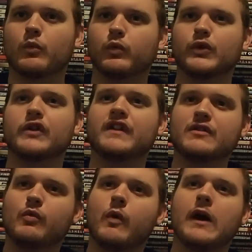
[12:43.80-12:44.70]
really
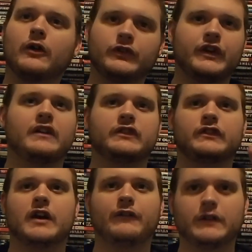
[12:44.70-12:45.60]
well done
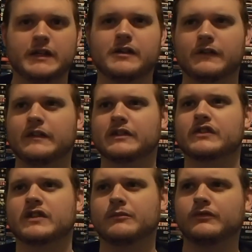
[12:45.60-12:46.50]
stuff in here, and then there's
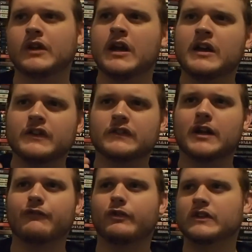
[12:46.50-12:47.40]
some
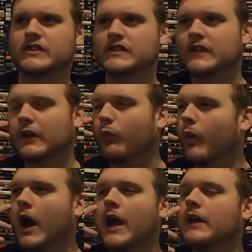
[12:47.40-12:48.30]
stuff where it's just like,
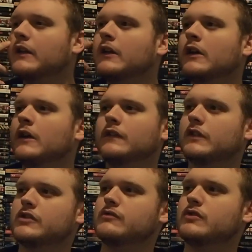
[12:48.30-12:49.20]
why
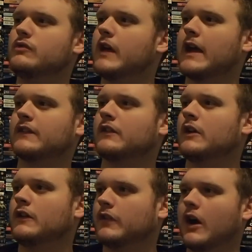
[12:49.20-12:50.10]
did you do that
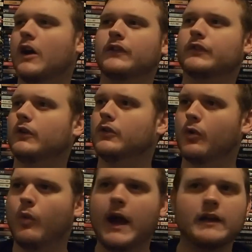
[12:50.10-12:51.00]
to Han
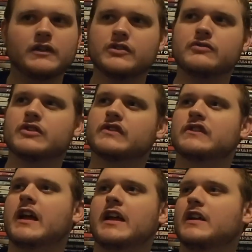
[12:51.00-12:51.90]
Solo? Why did you just
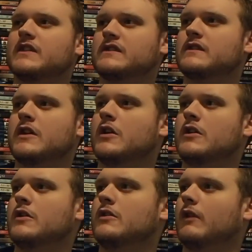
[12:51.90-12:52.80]
say his...
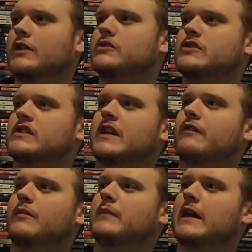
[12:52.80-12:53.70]
Why did you just give
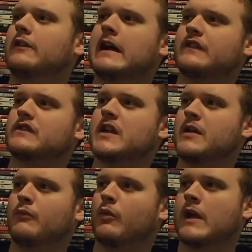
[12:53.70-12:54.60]
him that last
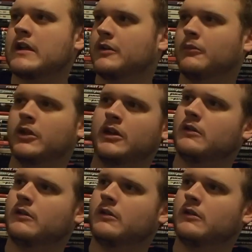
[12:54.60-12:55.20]
name randomly?